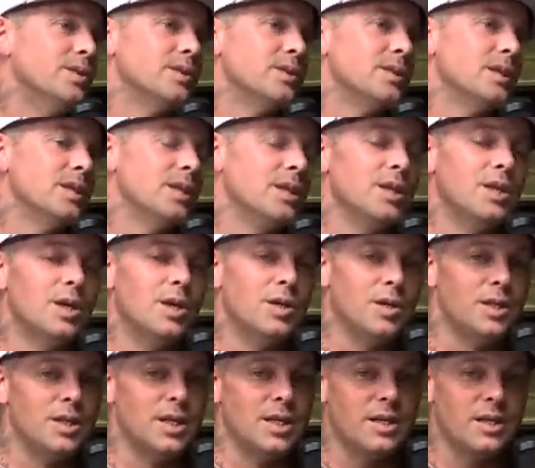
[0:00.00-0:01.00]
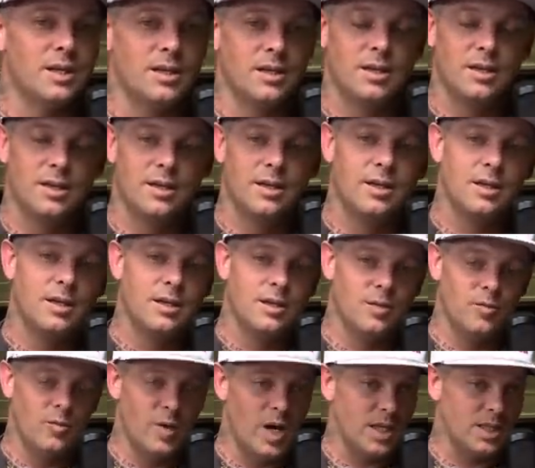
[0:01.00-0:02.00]
see, you know, and like yeah.
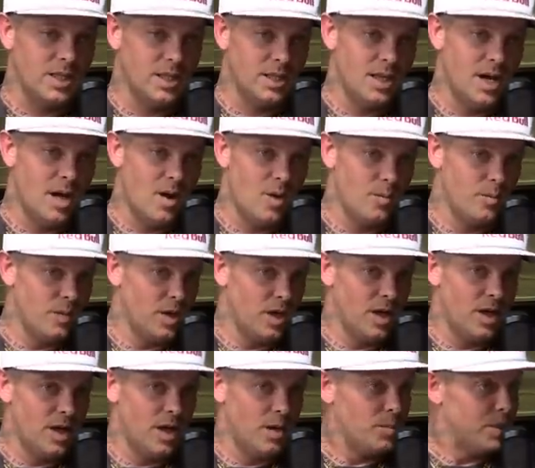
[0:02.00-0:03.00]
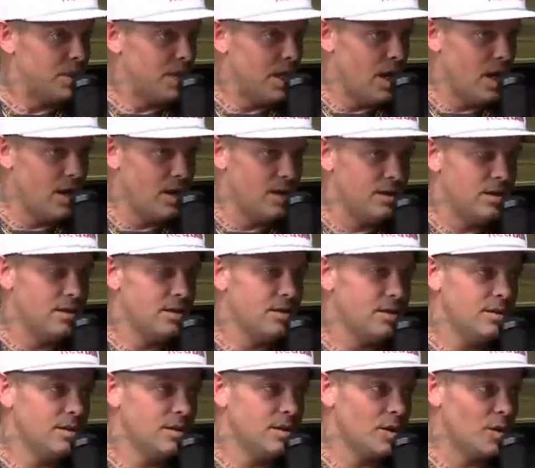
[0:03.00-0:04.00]
fact that now I'm, I am a dad and
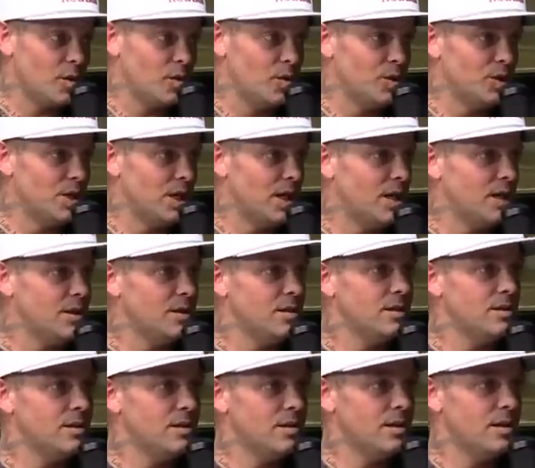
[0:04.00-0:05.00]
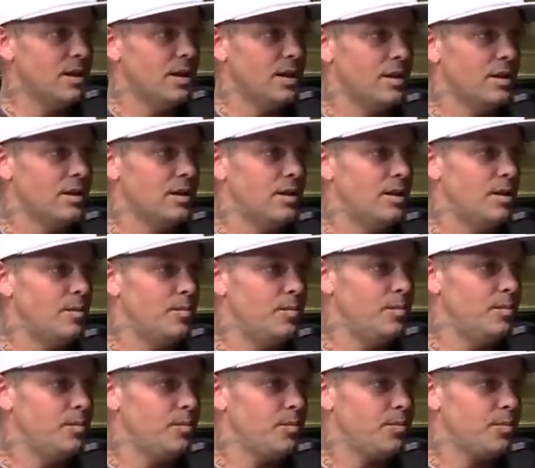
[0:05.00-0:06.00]
a girl dad, and um,
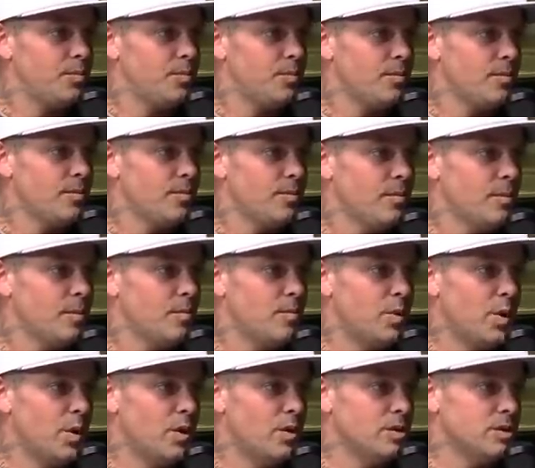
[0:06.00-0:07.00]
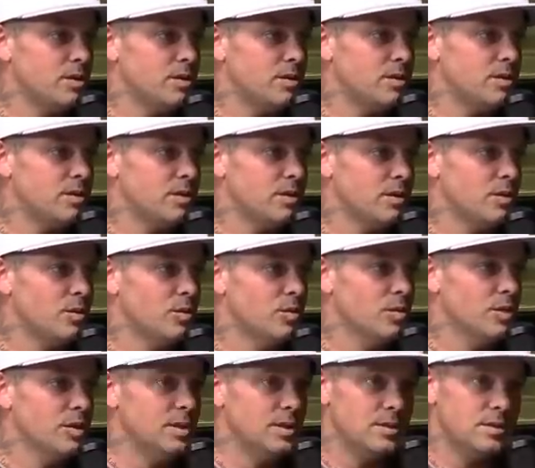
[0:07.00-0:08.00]
bro, it's the
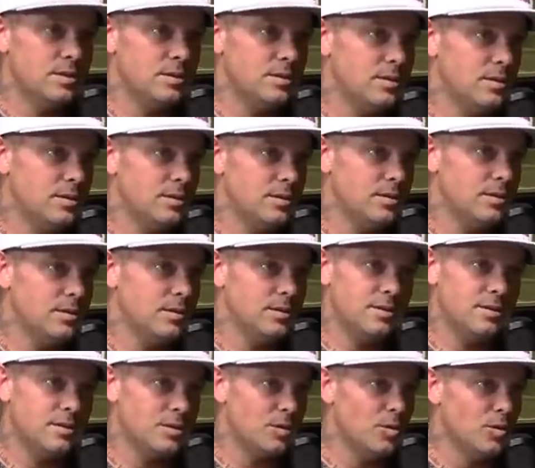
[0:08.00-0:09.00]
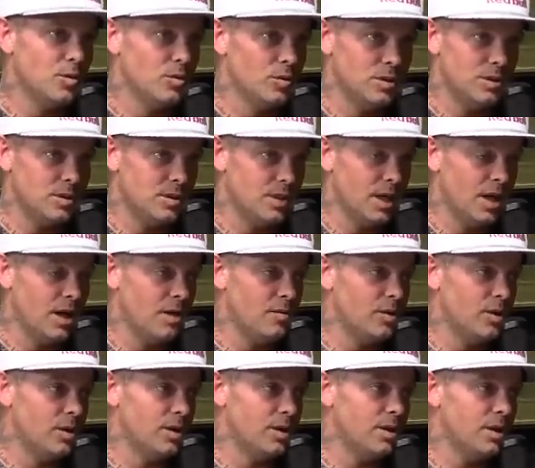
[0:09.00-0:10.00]
coolest. It's the coolest thing
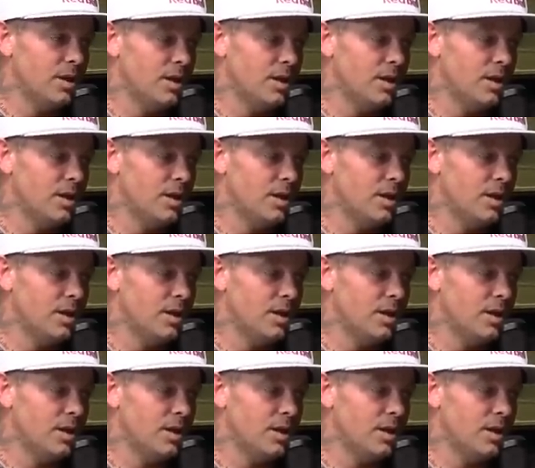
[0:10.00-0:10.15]
ever, and